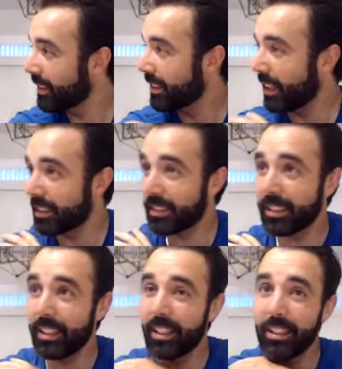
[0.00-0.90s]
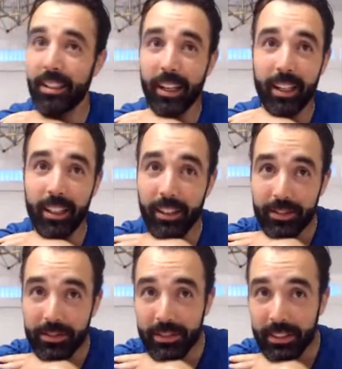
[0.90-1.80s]
that's that kind
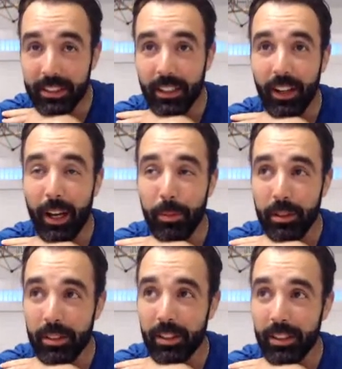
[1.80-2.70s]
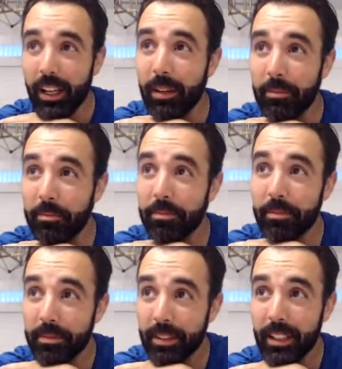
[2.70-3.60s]
of stuff happens all the time
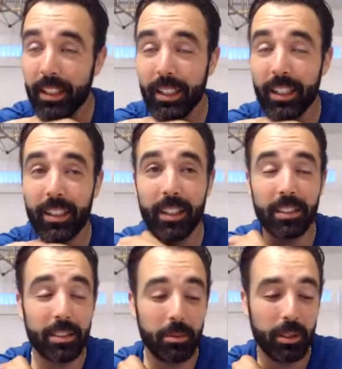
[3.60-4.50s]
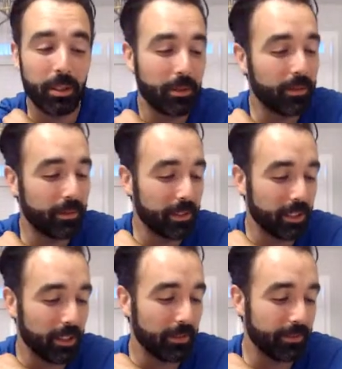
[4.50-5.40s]
in the LCBO.
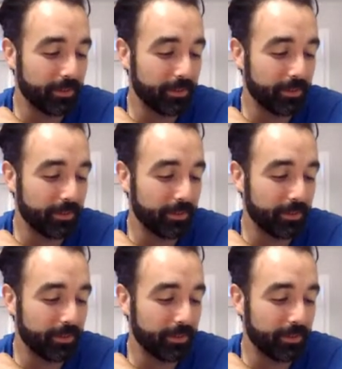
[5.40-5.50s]
So,